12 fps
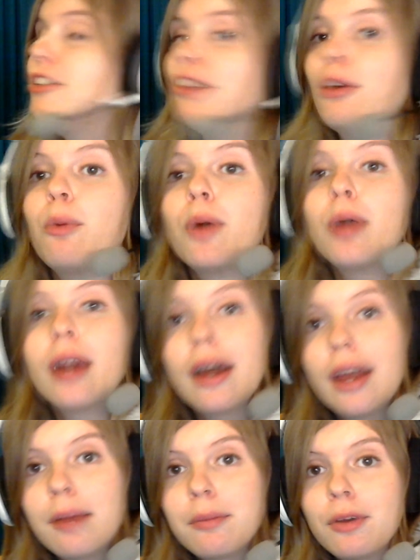So what
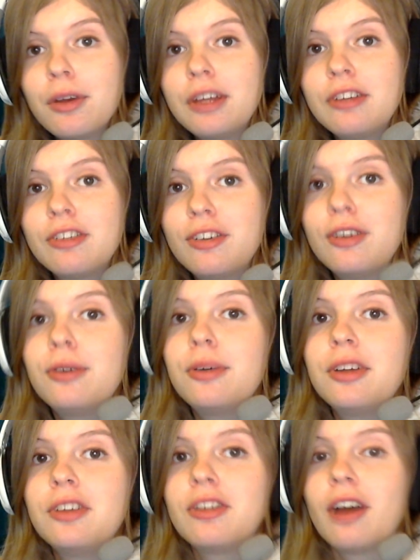I am going to do
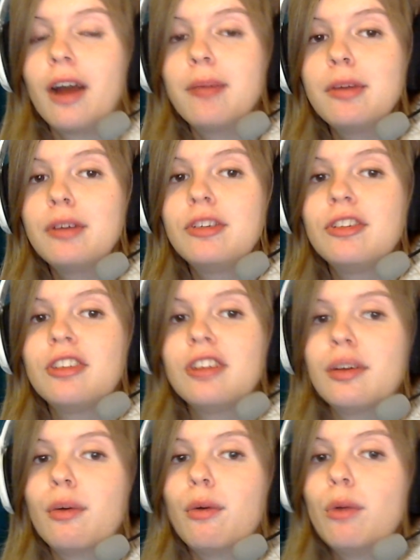is I'm going to
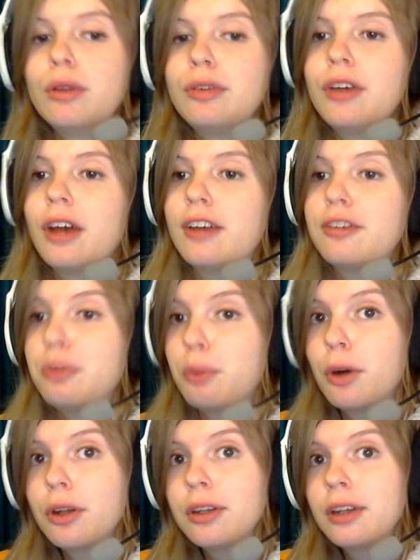send all of you guys who
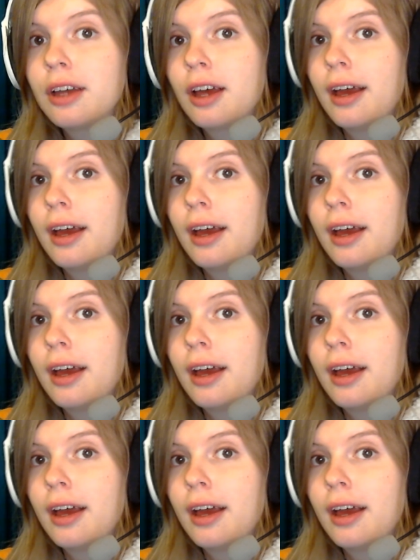won